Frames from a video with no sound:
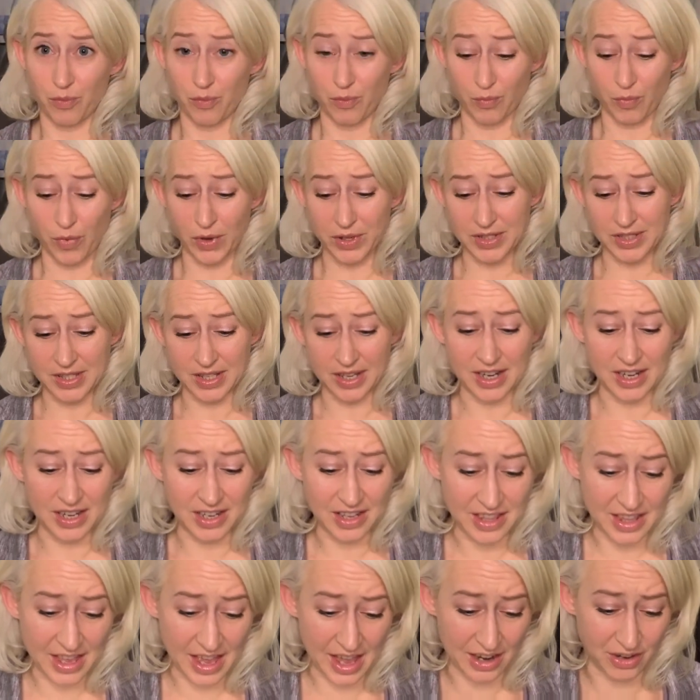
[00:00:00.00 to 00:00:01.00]
Once again,
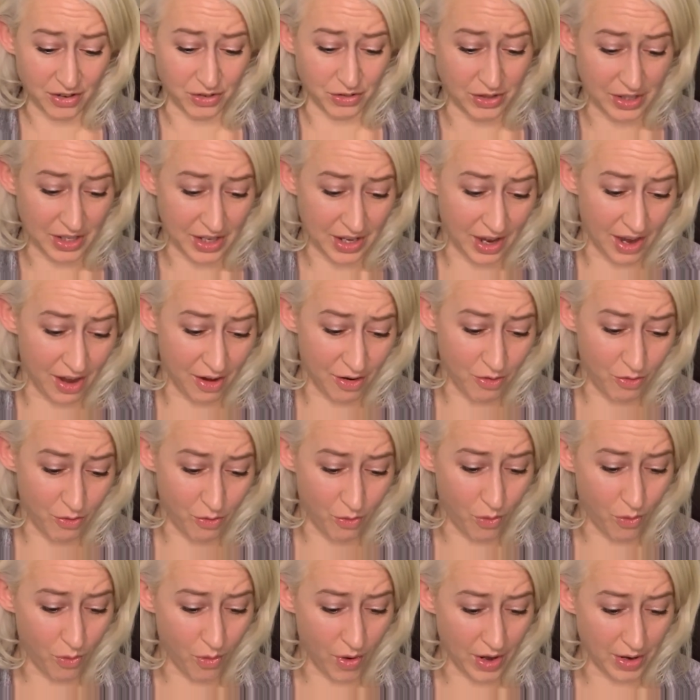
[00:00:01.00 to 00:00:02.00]
that only got
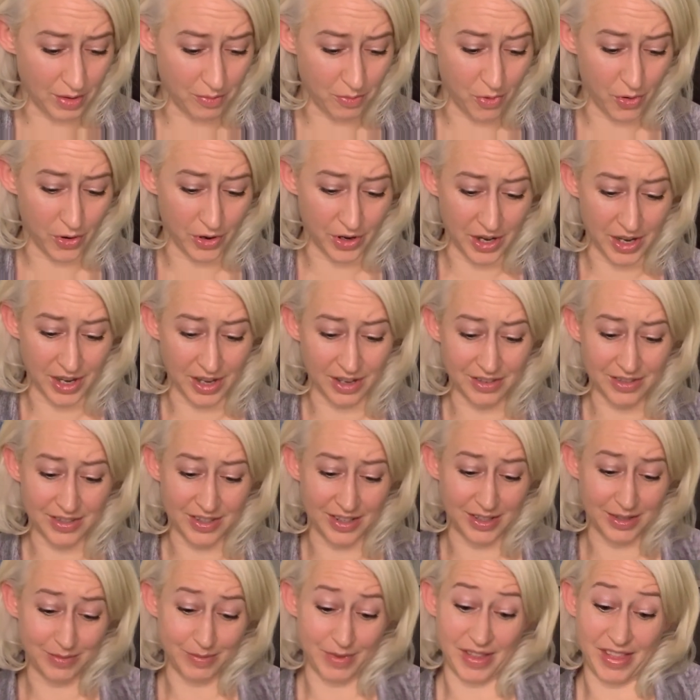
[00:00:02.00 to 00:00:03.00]
one morning
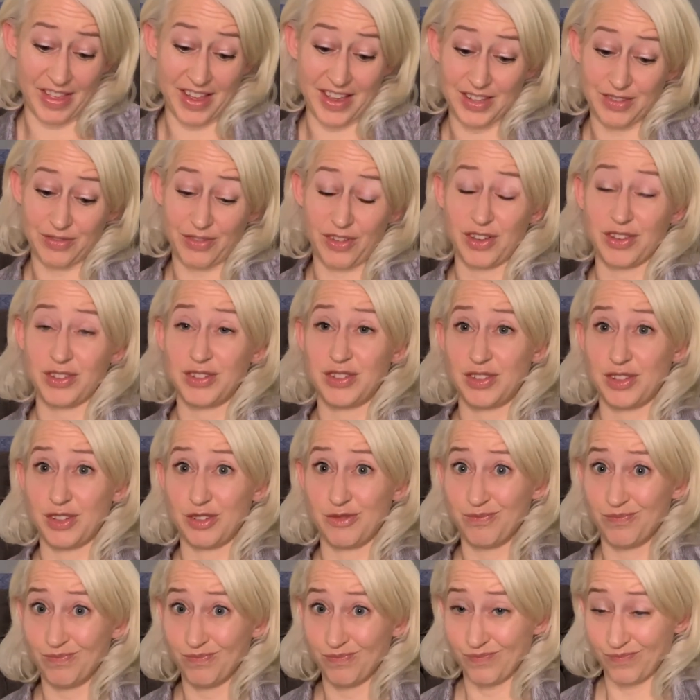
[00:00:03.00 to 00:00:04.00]
since my last floss tube
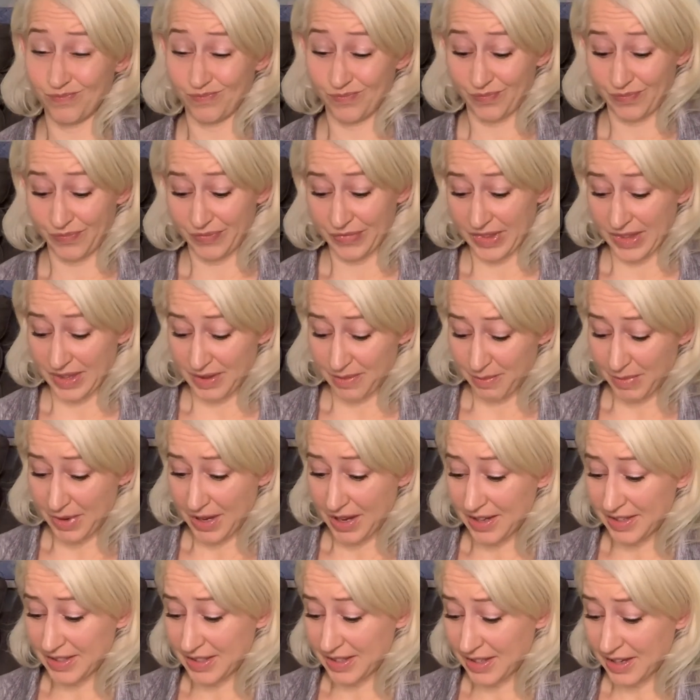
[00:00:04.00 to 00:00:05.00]

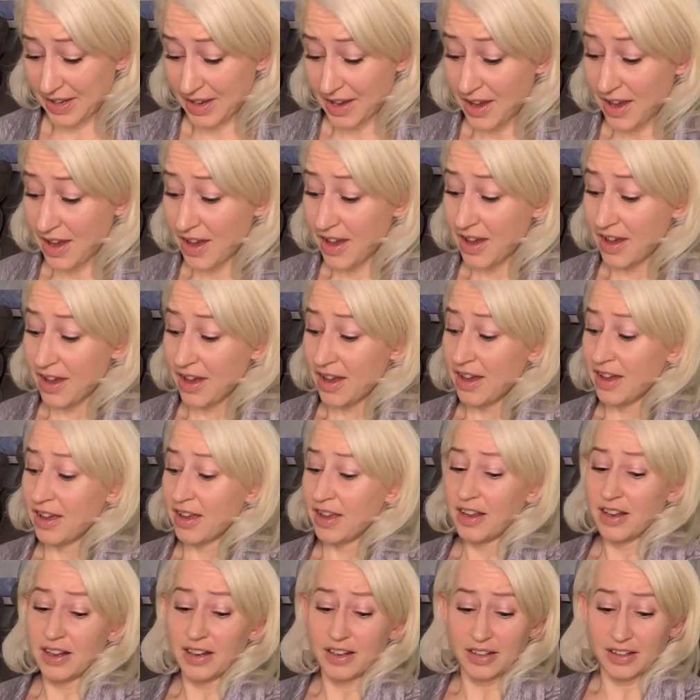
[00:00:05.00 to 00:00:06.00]
because
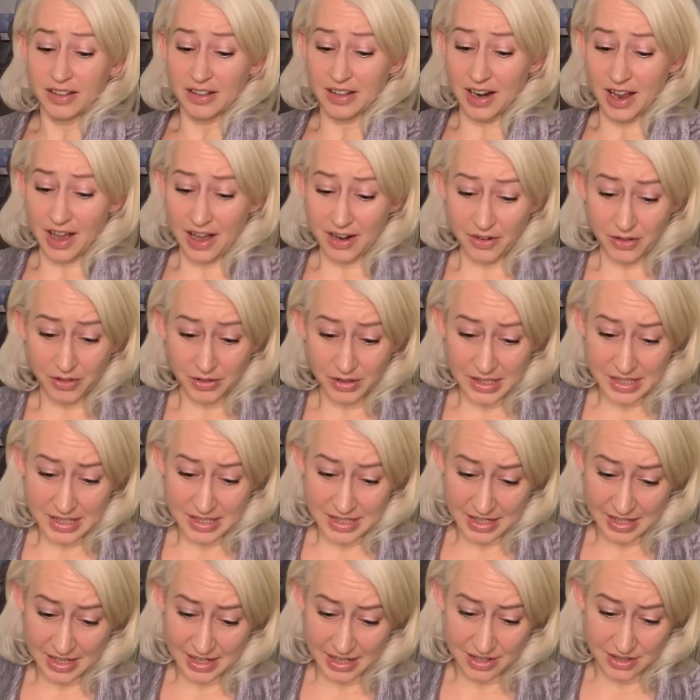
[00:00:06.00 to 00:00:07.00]
not only
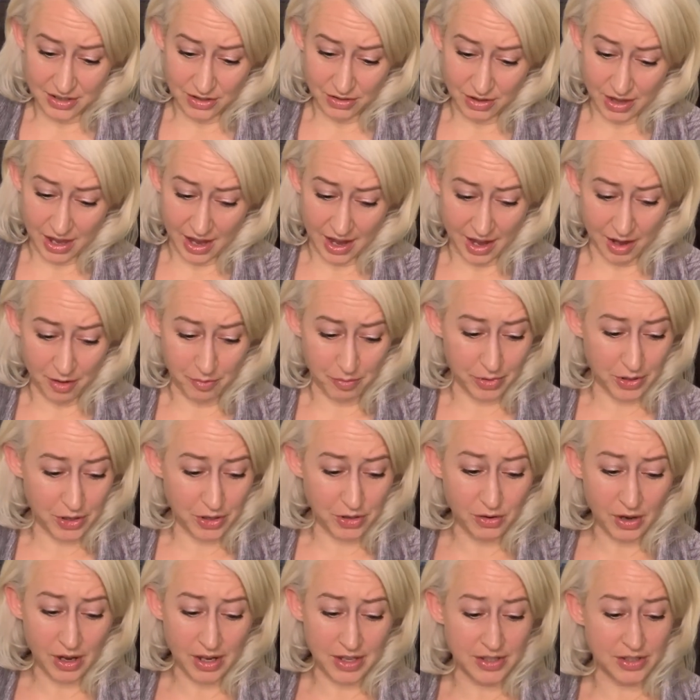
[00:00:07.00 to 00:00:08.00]
did I do that, but you
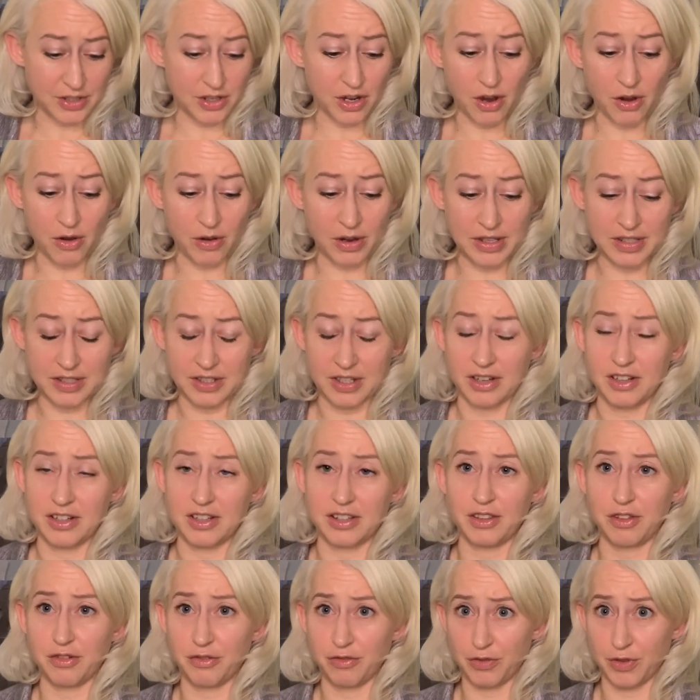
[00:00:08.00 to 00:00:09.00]
guys know I started
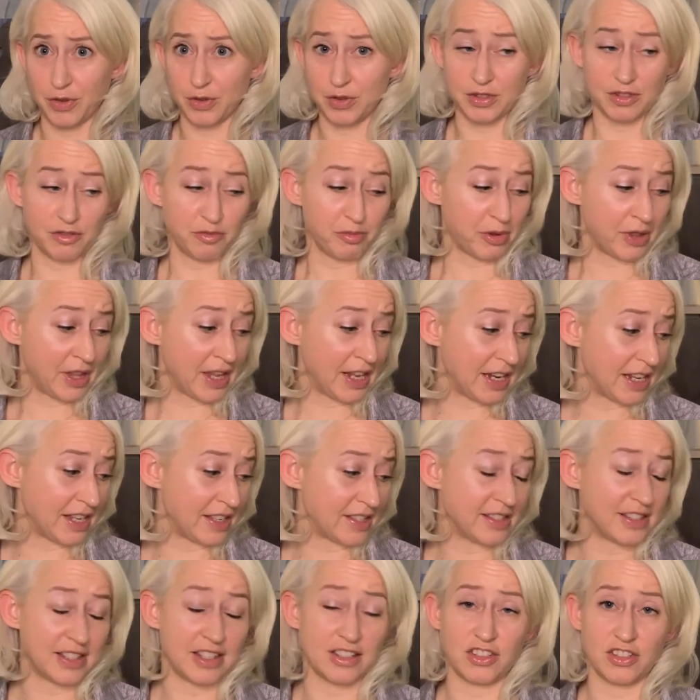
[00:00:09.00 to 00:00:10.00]
the Fruits of Plenty
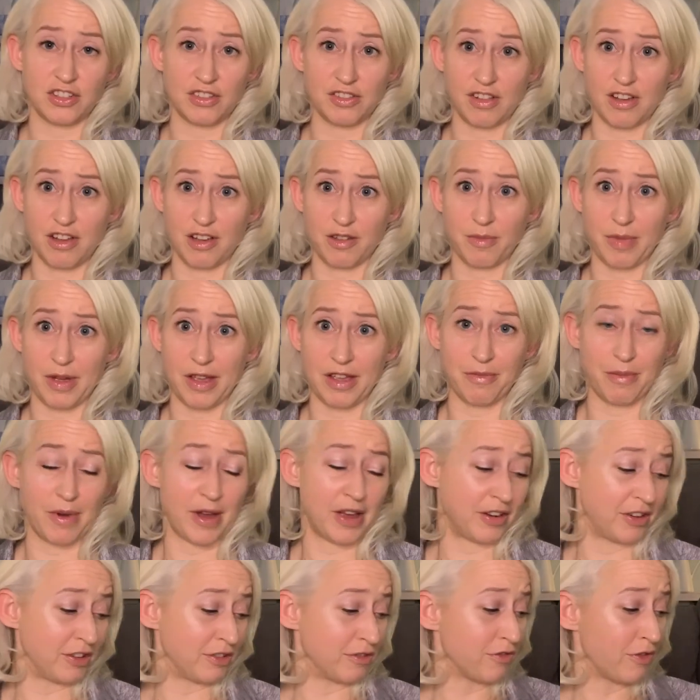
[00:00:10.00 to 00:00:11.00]
stitch along by
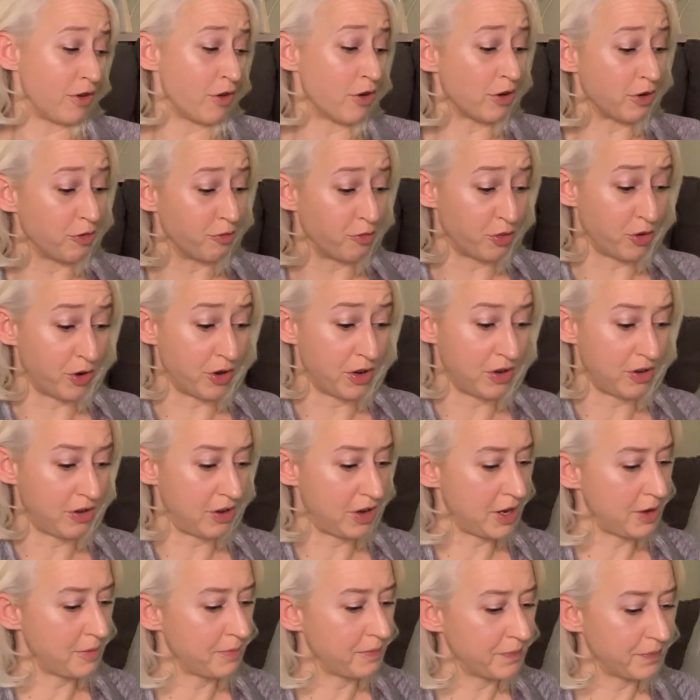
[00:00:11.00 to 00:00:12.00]
Modern Folk Embroidery.